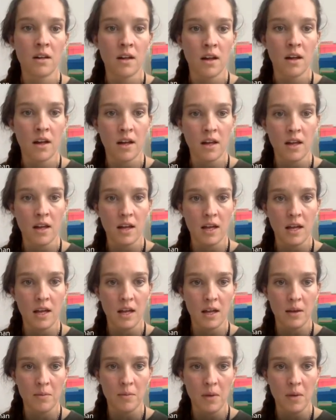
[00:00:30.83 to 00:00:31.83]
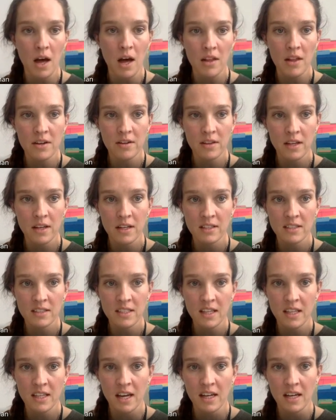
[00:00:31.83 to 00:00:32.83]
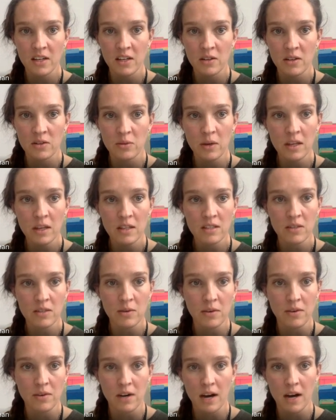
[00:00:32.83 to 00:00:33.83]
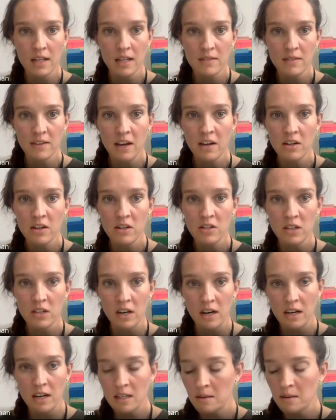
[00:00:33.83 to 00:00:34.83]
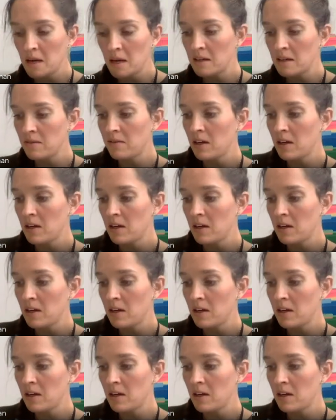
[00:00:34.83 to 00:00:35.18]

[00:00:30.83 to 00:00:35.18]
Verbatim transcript: Um, other things that that goes with, so we have our x values, our independent